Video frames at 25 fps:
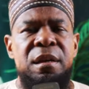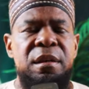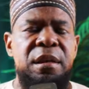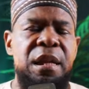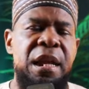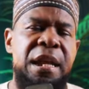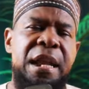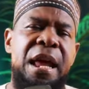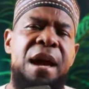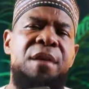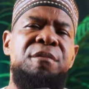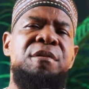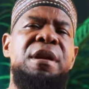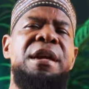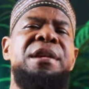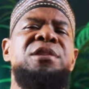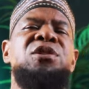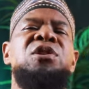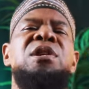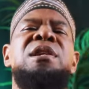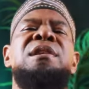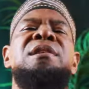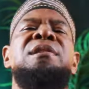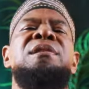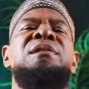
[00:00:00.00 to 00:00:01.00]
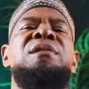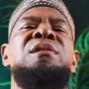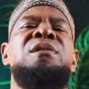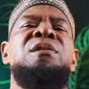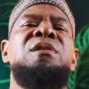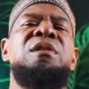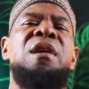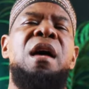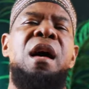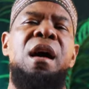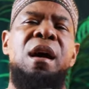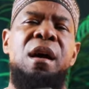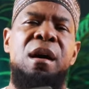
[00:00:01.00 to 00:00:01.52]
the
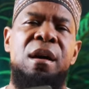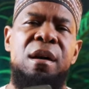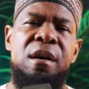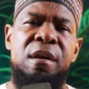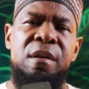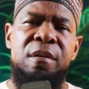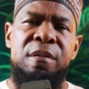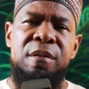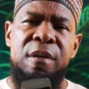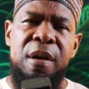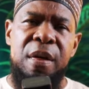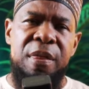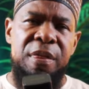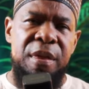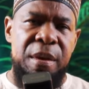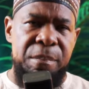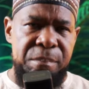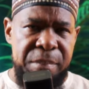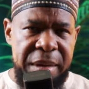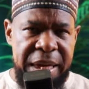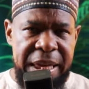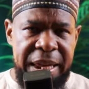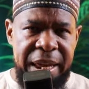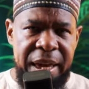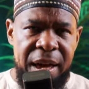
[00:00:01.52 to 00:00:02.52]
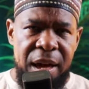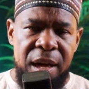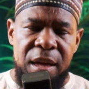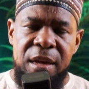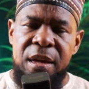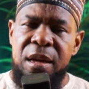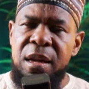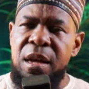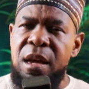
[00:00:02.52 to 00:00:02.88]
narrations of the media.